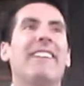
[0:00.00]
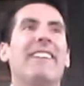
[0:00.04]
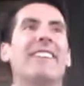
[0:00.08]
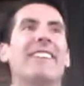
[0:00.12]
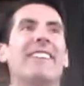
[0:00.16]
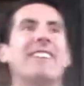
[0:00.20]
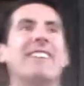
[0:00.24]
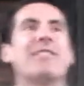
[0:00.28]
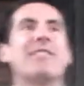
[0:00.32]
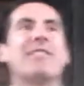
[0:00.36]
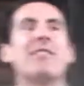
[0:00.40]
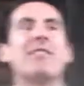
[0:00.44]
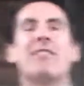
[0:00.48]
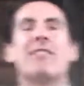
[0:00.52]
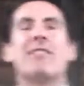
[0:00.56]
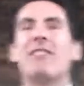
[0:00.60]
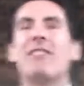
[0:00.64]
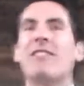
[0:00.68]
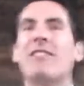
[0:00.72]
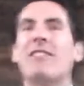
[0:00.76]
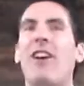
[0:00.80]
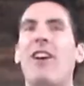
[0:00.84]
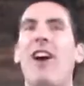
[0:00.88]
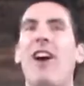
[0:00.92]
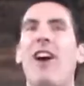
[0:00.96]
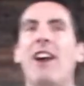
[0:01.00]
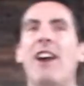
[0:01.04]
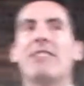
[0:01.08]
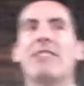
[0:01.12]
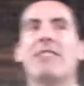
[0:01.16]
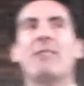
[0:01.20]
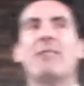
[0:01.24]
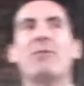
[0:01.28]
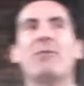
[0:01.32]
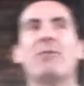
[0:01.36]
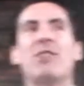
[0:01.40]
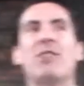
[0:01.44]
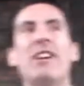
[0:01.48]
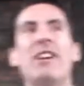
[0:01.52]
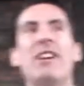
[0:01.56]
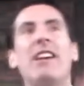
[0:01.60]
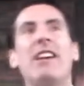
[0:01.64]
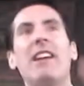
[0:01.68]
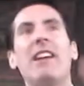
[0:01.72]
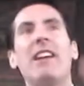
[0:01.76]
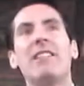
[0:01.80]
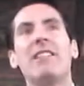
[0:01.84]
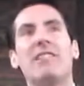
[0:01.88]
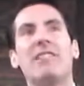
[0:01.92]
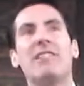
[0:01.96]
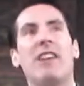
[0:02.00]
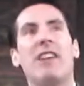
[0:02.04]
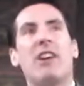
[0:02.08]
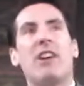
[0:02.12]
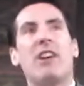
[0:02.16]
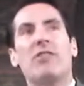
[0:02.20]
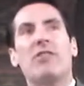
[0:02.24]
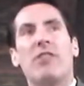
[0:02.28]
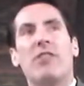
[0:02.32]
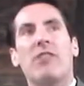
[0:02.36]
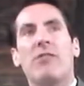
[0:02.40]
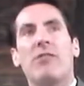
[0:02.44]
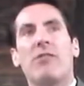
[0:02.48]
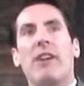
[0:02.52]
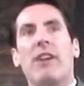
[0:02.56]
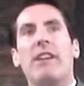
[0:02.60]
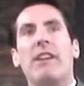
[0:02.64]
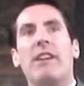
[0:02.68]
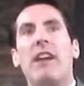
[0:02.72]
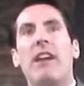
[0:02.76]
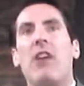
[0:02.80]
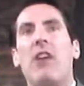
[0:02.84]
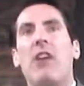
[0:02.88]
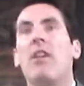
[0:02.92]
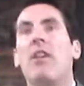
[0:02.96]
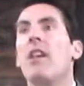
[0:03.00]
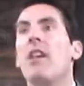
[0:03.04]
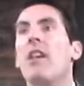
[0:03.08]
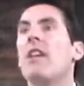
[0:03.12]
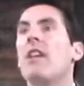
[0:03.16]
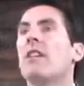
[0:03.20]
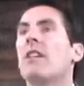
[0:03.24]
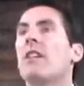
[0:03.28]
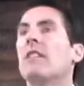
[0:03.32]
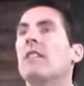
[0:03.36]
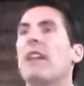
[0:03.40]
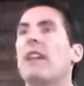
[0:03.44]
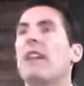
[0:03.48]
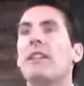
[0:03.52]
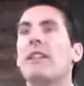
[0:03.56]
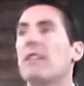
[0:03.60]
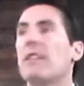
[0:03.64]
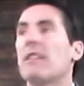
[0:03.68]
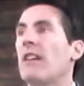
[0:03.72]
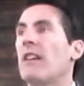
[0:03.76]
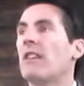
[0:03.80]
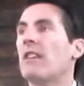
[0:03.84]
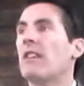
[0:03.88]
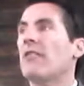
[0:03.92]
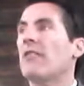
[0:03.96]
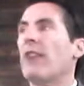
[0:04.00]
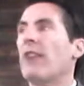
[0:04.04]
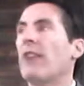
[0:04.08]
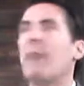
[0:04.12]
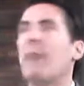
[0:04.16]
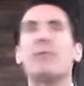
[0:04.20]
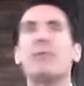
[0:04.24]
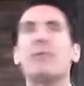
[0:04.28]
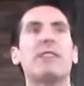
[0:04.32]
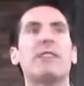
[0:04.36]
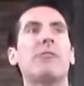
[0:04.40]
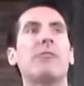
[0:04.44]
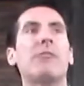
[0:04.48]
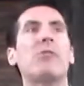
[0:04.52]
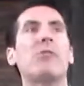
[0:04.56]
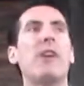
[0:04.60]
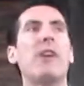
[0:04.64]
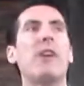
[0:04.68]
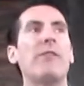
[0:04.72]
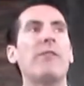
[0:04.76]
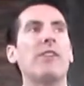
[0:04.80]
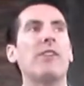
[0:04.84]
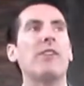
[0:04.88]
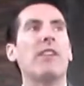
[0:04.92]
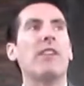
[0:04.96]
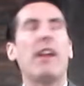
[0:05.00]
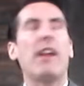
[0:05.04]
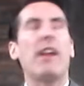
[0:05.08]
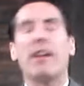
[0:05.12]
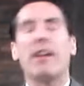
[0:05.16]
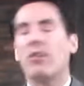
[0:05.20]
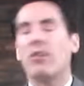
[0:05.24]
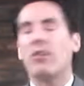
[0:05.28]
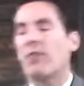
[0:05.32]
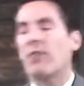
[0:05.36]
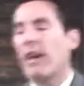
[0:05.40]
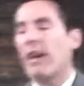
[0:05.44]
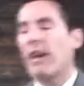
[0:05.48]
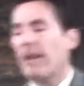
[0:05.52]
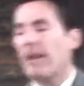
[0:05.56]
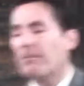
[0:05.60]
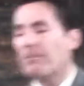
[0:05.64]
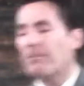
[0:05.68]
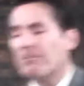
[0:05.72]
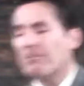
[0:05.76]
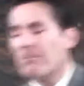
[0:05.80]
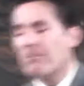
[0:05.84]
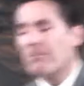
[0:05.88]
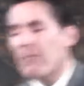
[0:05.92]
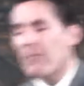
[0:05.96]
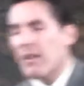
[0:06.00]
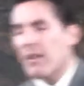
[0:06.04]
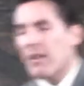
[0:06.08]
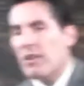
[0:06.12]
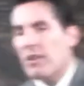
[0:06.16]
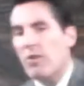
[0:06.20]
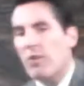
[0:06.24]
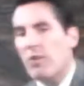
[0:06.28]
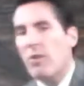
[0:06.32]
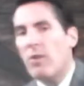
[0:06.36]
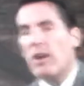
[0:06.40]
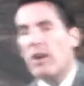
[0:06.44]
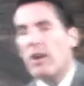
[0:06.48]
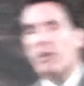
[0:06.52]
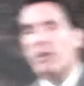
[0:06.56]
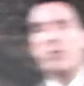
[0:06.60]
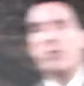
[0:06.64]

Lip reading: She's awesome. She is luxury right now. Grab a seat wherever you'd like, okay? You're welcome.